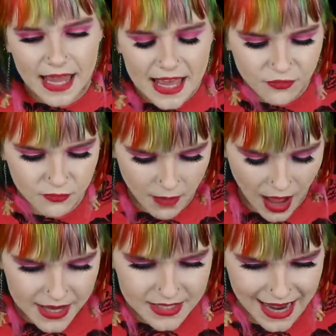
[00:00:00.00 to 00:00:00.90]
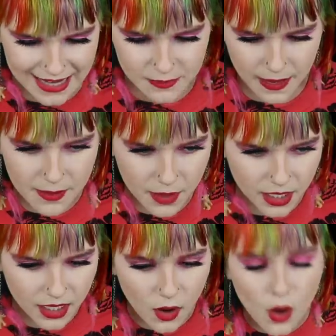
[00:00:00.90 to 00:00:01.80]
If my taxpayer
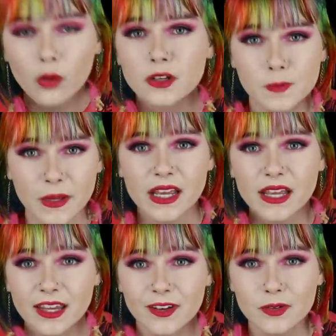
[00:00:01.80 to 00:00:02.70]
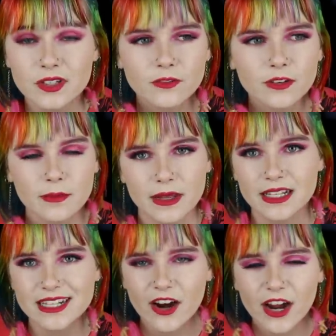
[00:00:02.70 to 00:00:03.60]
money was being used for the
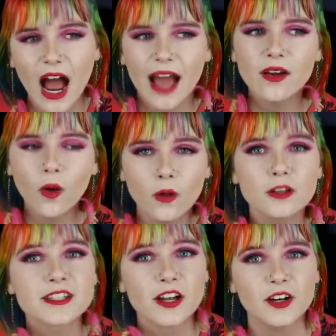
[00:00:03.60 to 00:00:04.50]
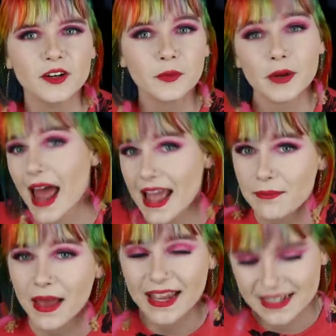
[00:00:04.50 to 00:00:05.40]
military, I also would hate
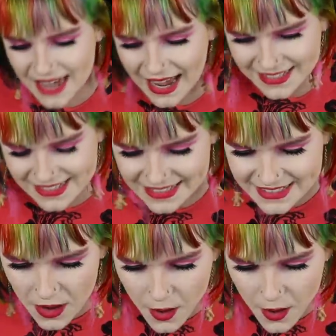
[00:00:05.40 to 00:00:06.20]
paying taxes,